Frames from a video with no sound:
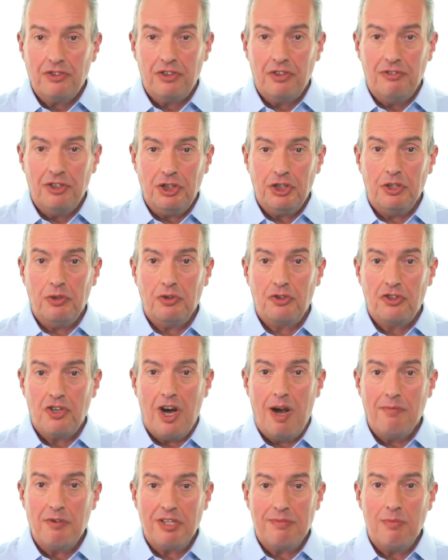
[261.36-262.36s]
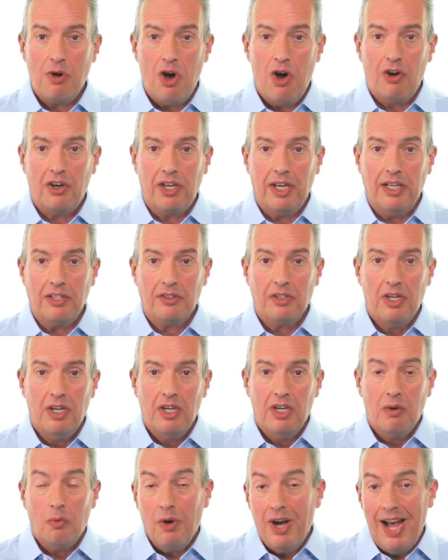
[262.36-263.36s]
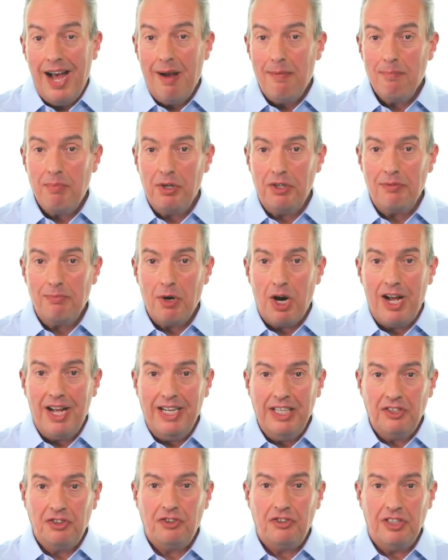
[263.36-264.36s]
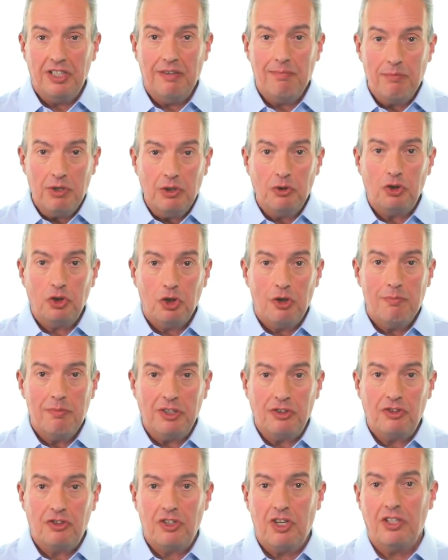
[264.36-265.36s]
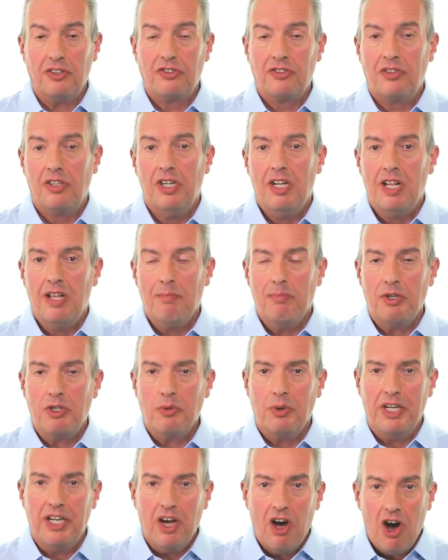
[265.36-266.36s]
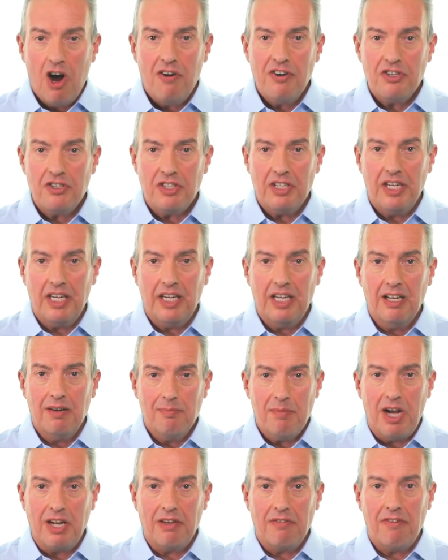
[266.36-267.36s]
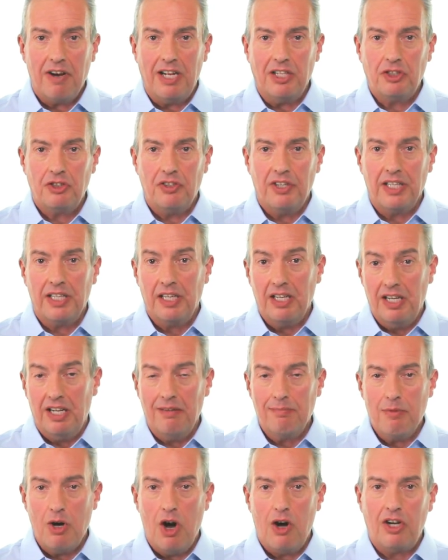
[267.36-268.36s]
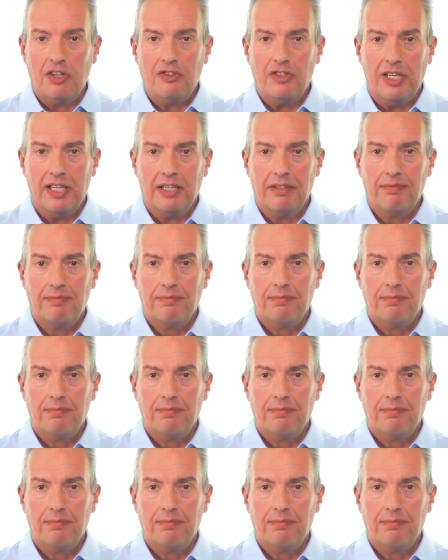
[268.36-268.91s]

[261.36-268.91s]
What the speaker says: to reduce time to market were hampered by a history of mutual mistrust between R&D, manufacturing and marketing.